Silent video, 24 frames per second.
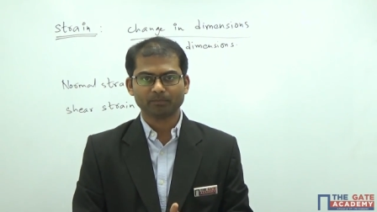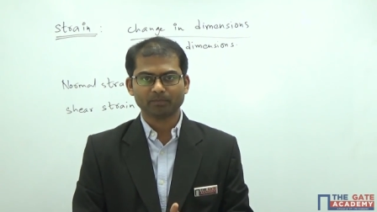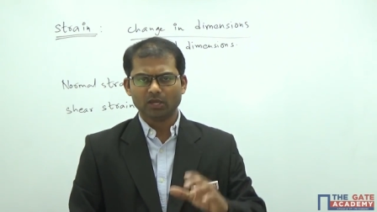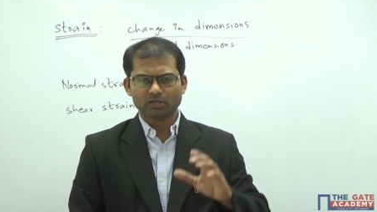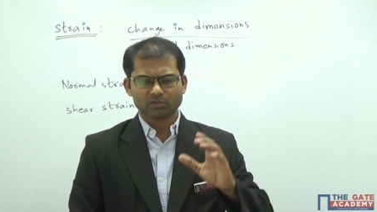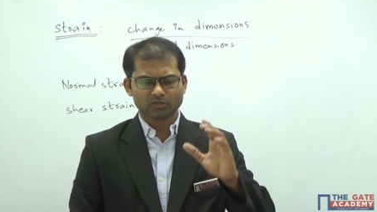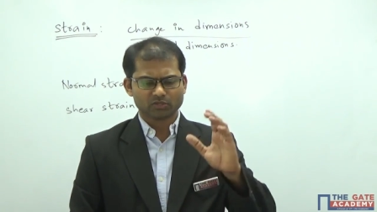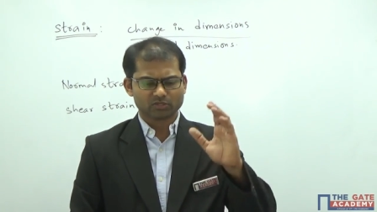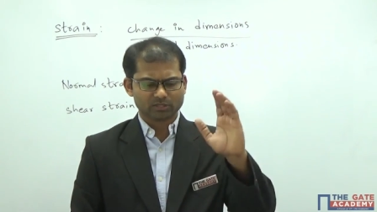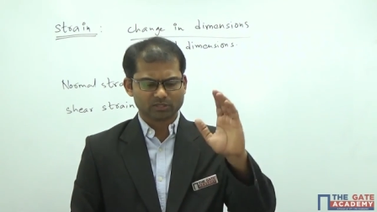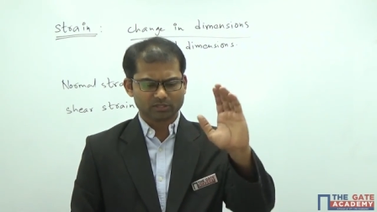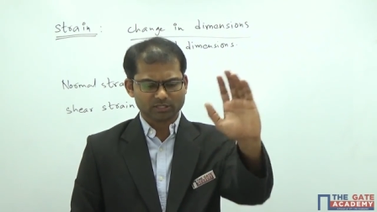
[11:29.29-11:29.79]

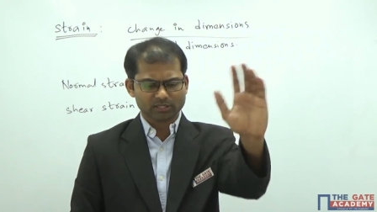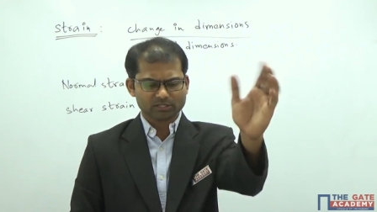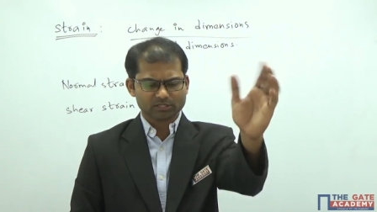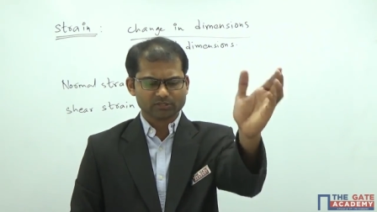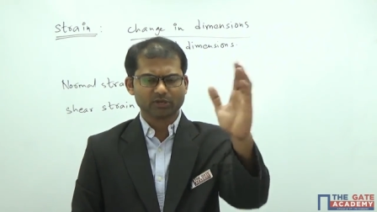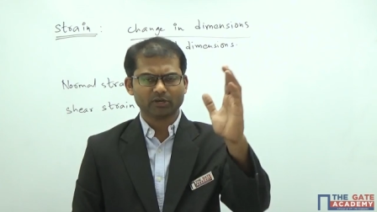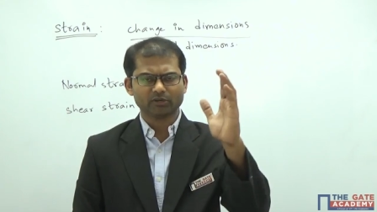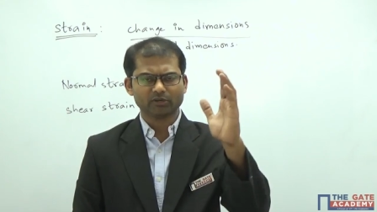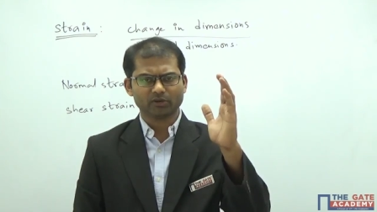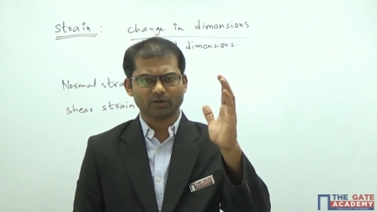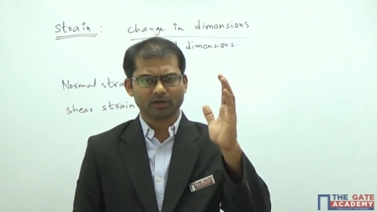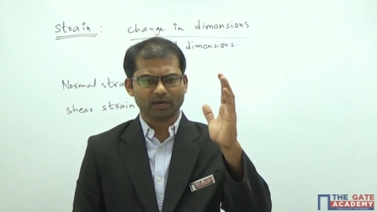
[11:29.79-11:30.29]
So just
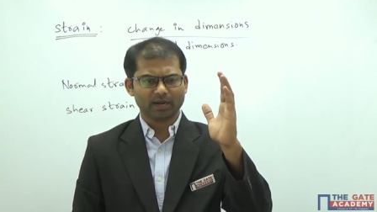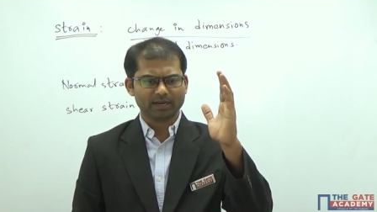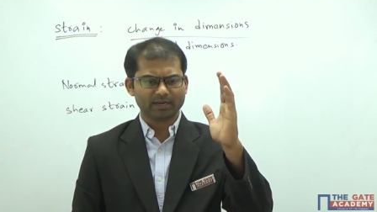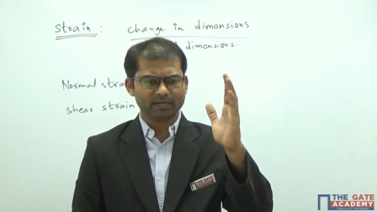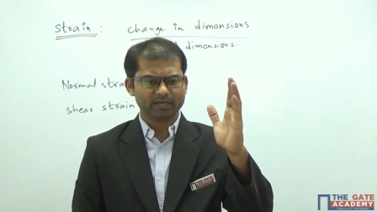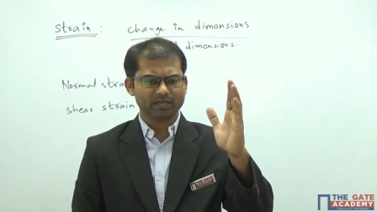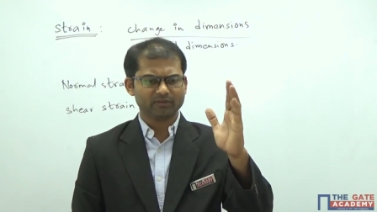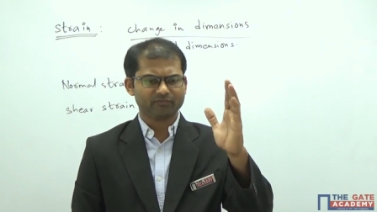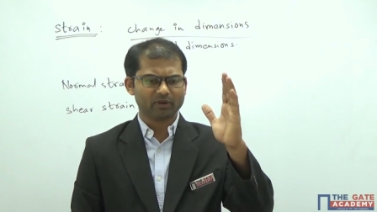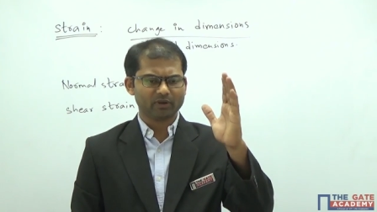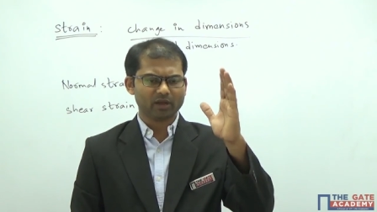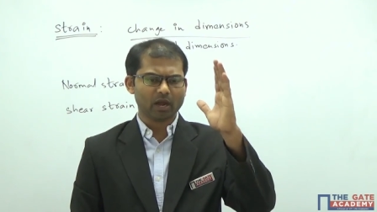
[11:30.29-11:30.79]
you have to
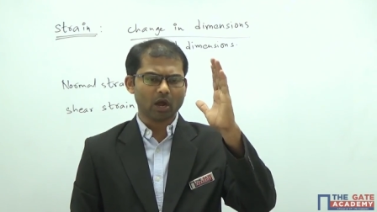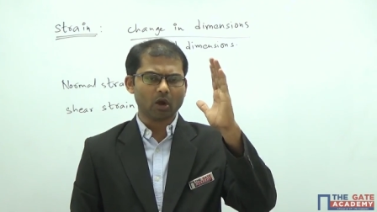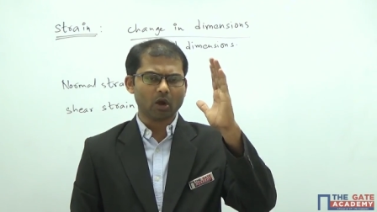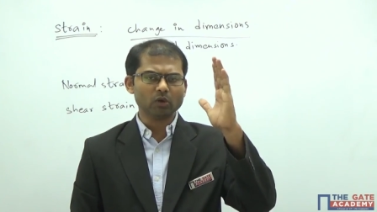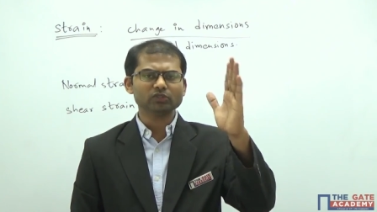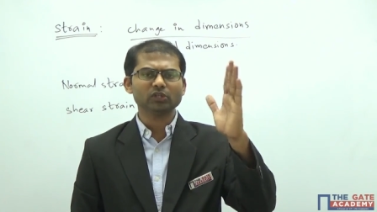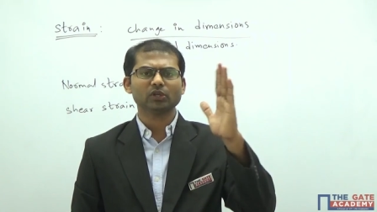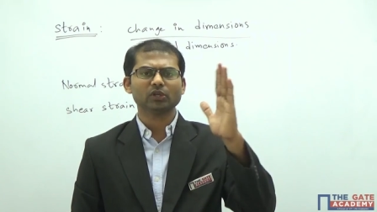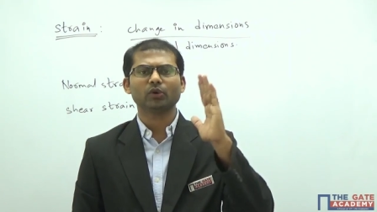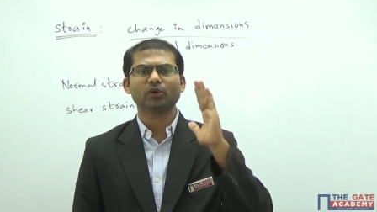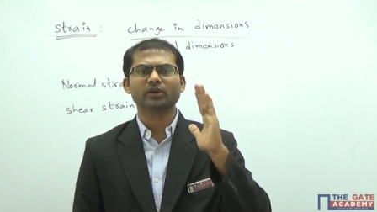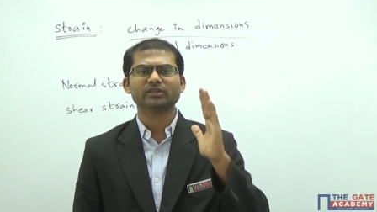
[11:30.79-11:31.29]
identify
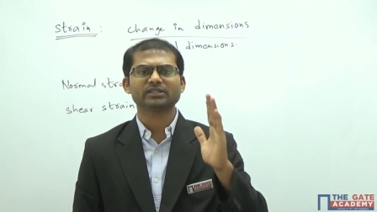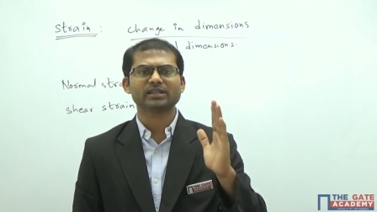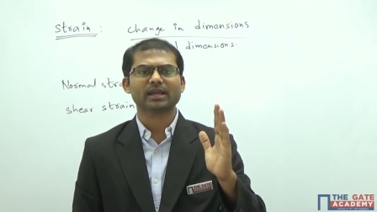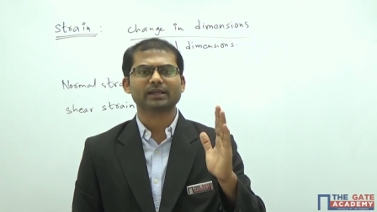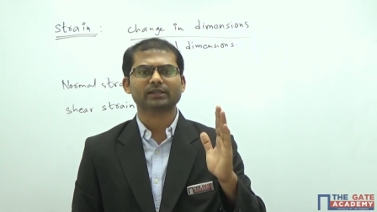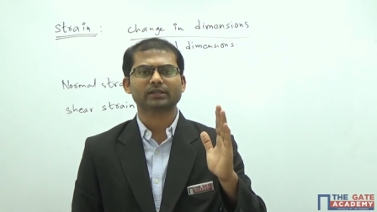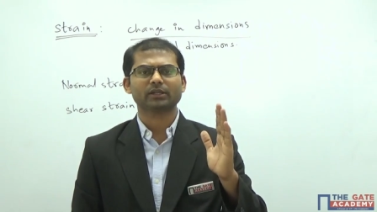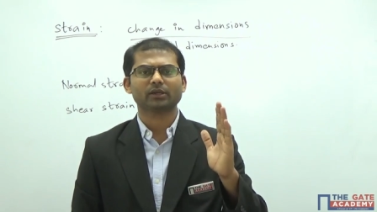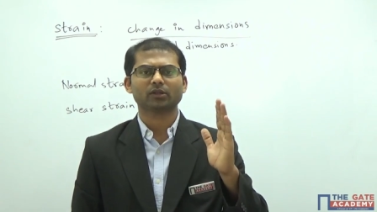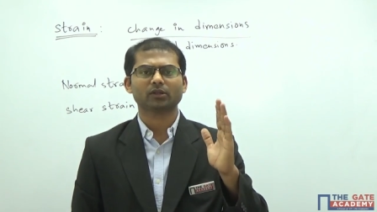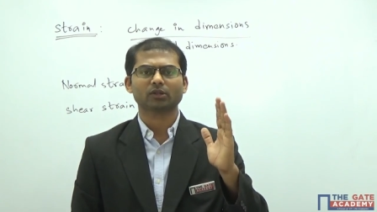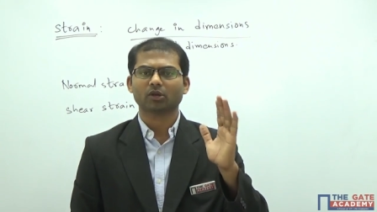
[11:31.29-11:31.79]
how the load is
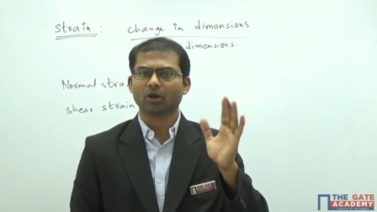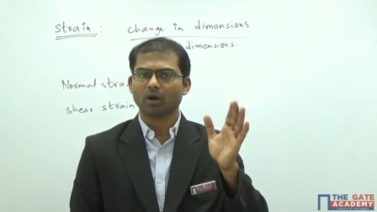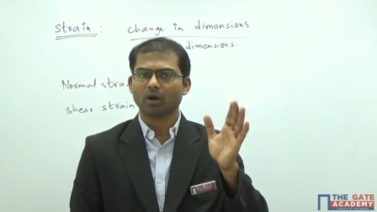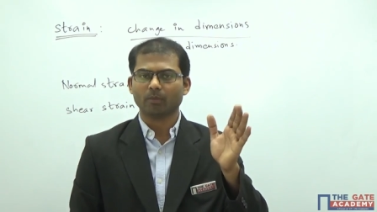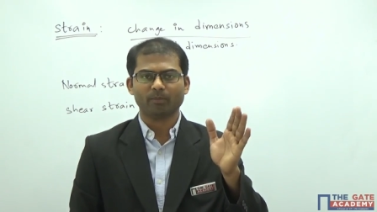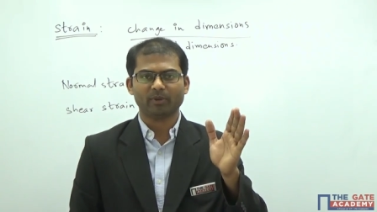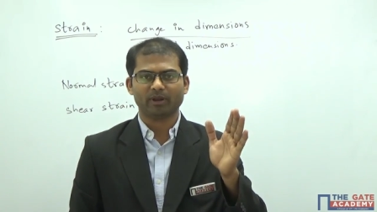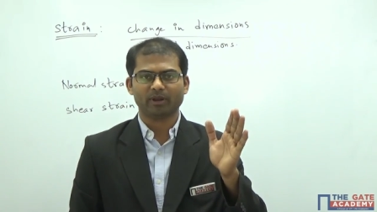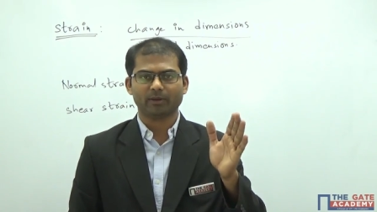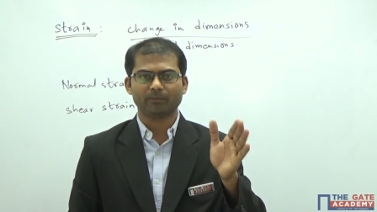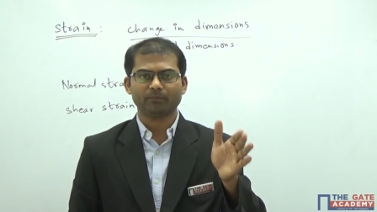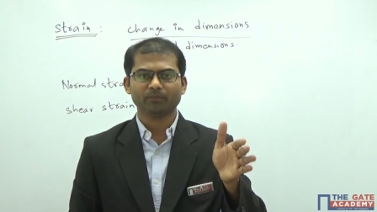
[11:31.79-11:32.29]
acting on the
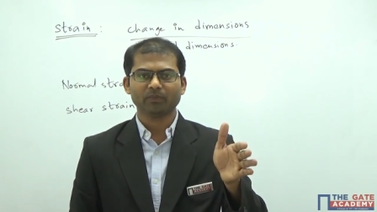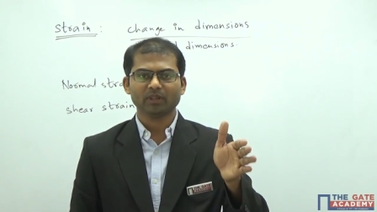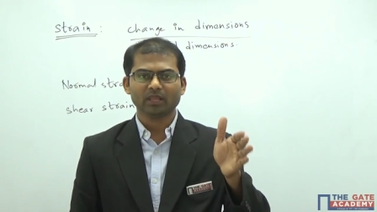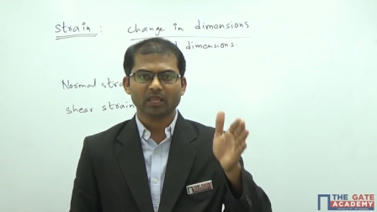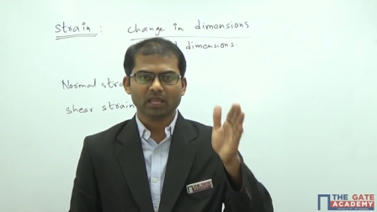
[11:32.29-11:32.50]
component.